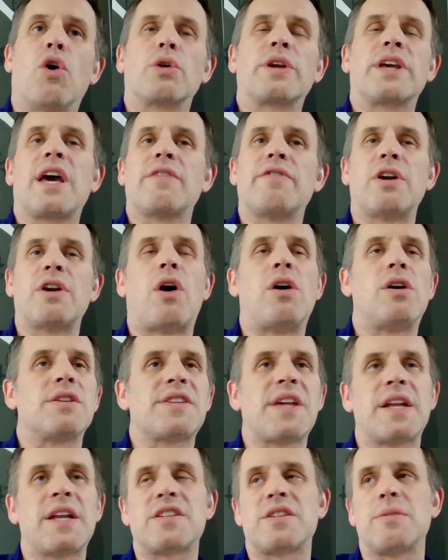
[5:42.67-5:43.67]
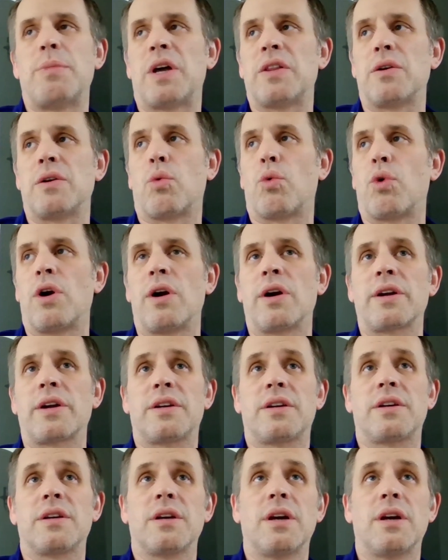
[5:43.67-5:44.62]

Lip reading: Kevin Hall's had some other work